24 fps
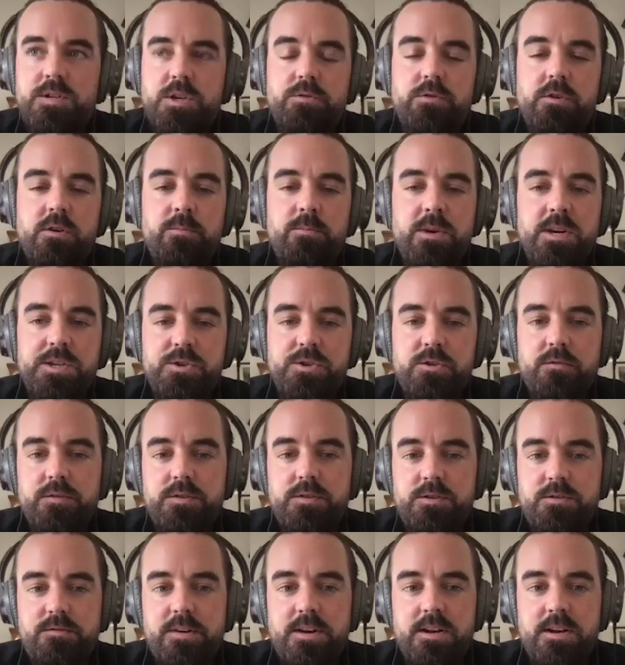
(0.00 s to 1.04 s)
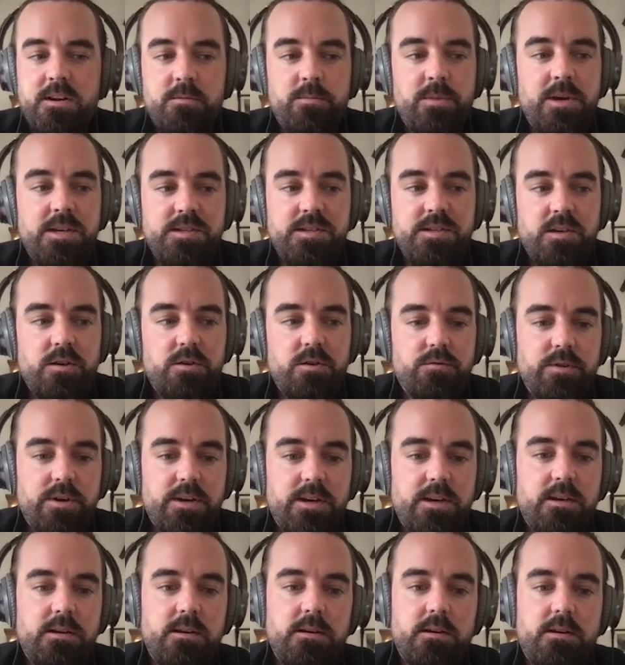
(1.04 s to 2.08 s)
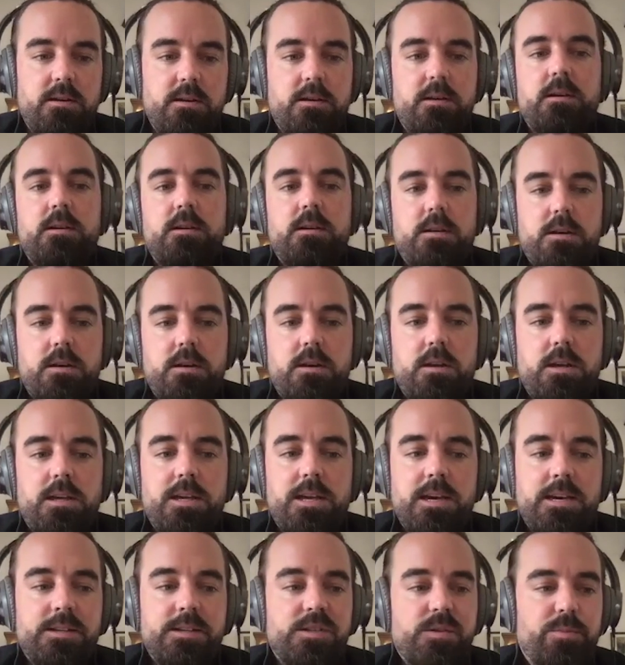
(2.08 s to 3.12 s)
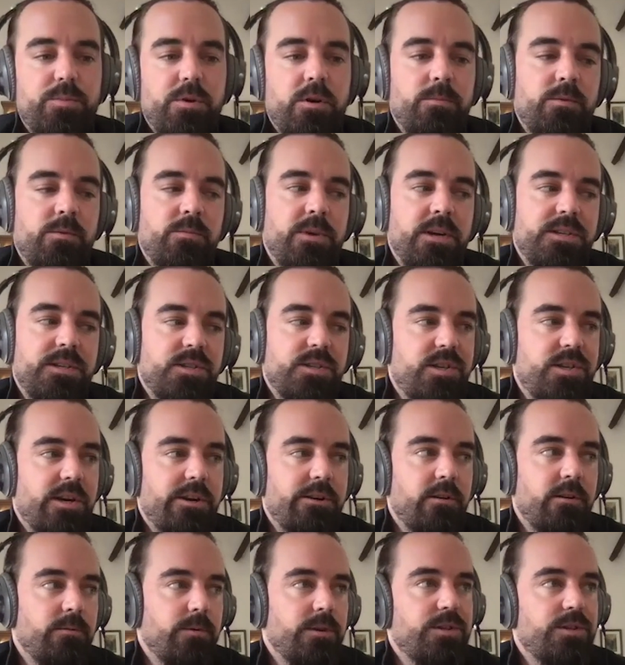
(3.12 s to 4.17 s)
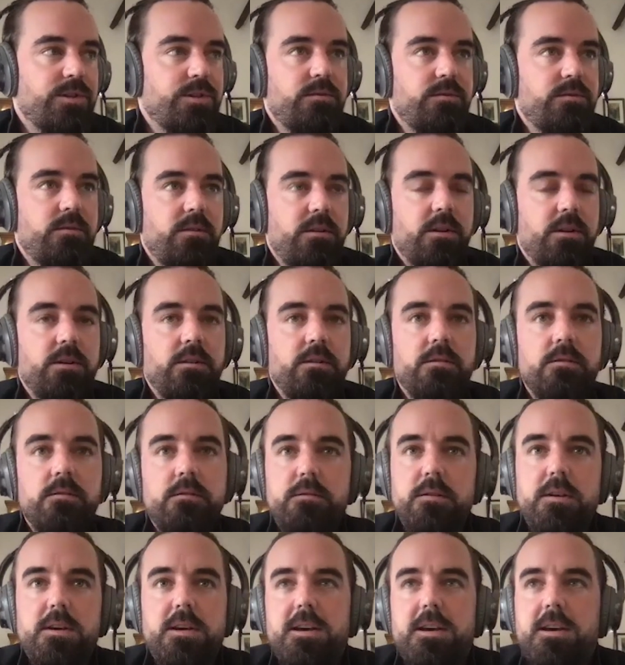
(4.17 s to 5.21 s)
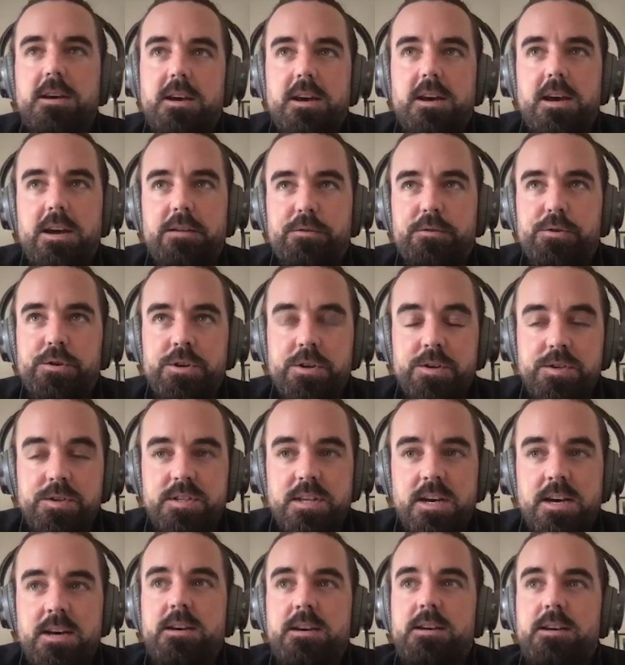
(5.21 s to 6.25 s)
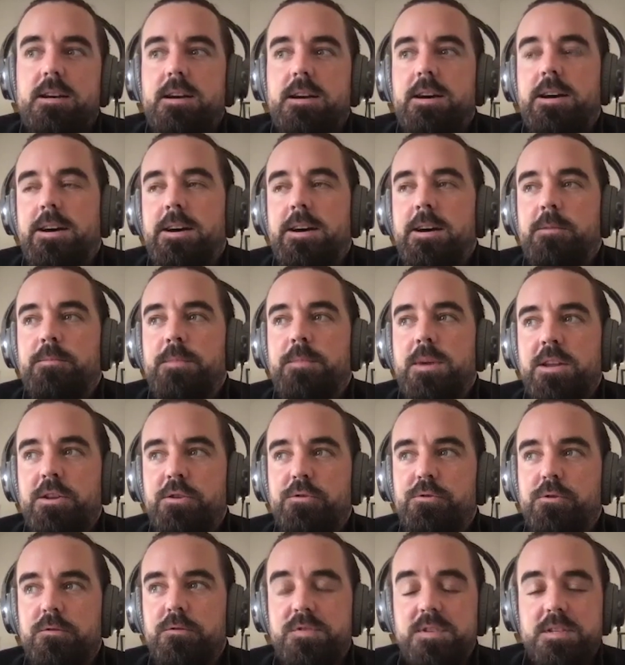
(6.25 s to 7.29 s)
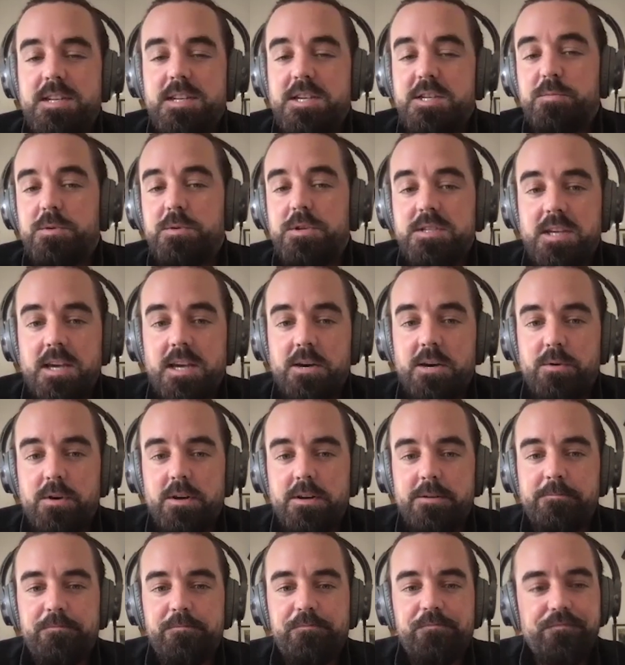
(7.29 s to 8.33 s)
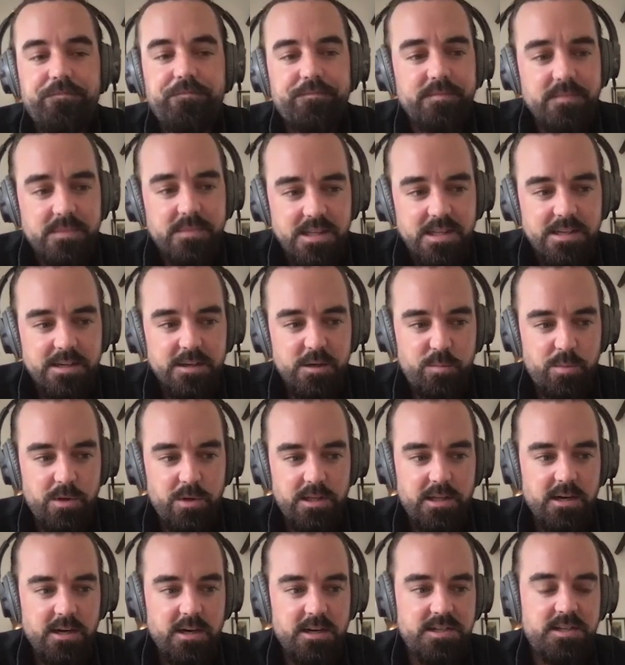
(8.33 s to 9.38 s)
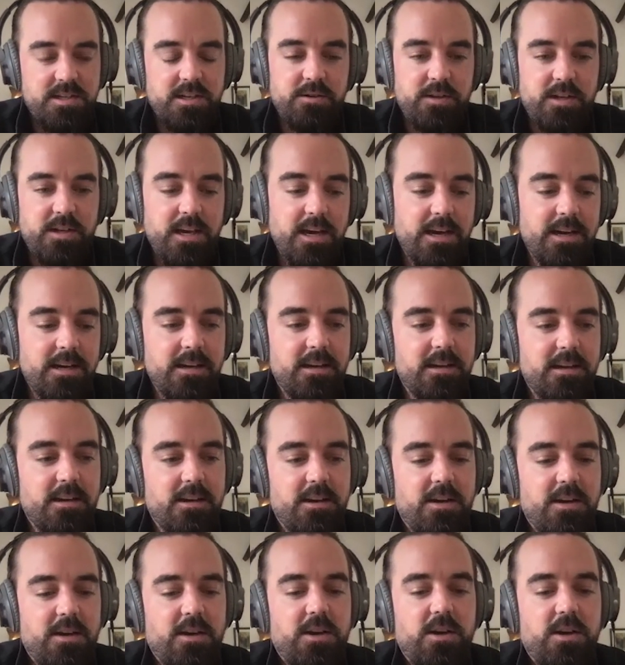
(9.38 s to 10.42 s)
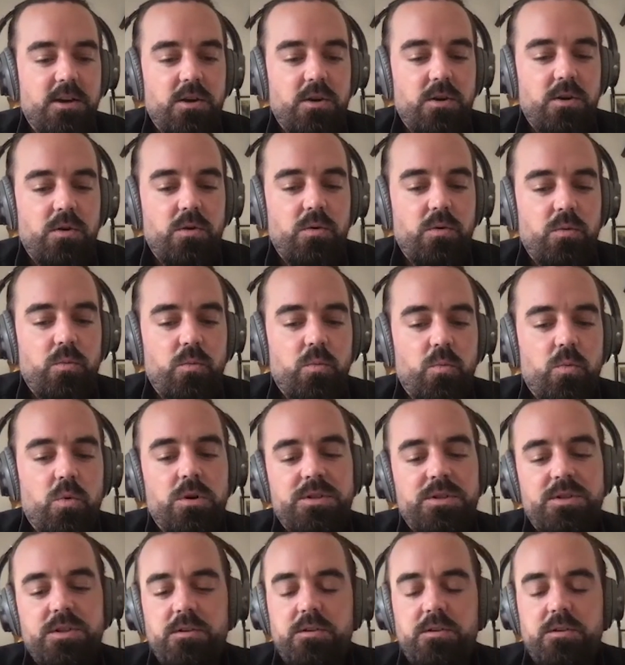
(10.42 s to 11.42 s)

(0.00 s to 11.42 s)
career major, obviously you've had an amazing career, yet to pop the major cherry, which, you know, everyone knows that. And you're obviously desperate to get one, be the icing on the cake. What do